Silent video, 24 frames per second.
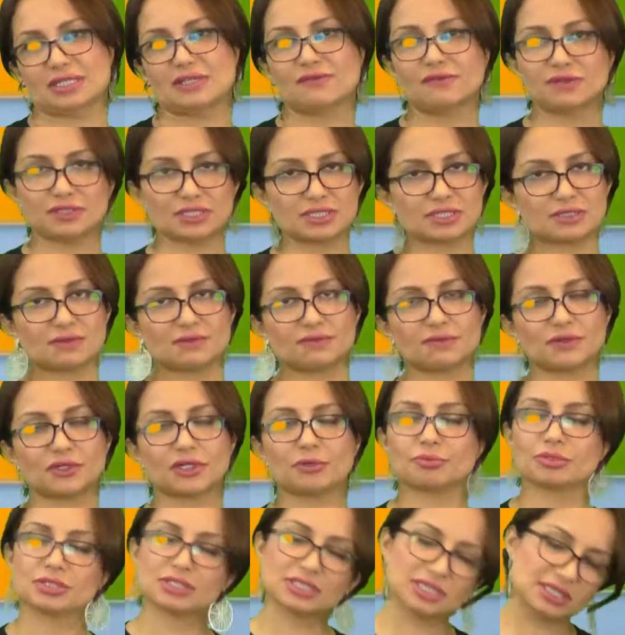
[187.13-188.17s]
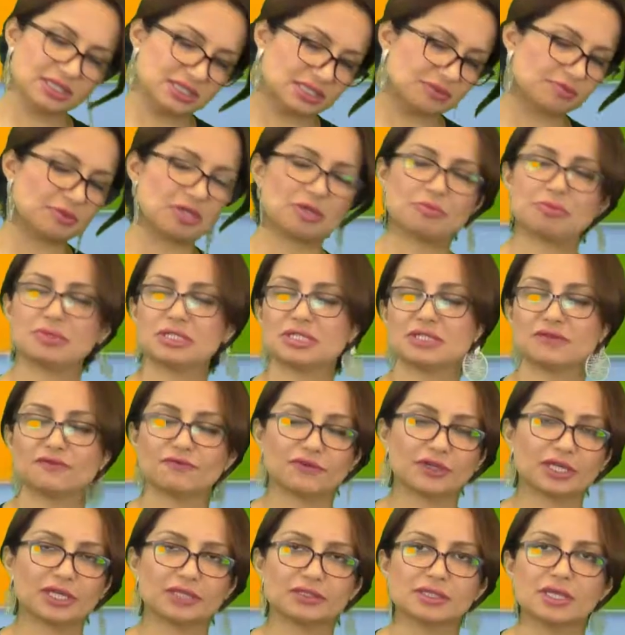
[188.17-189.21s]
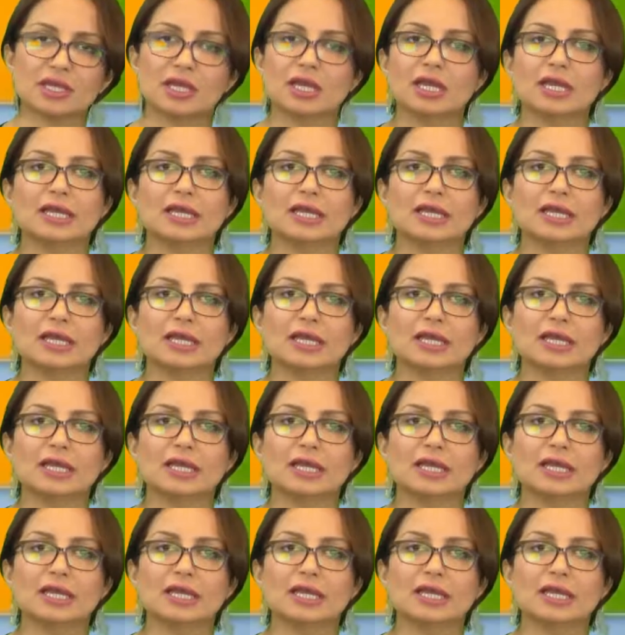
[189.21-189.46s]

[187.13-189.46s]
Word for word: If it is a verb, the tense may be different.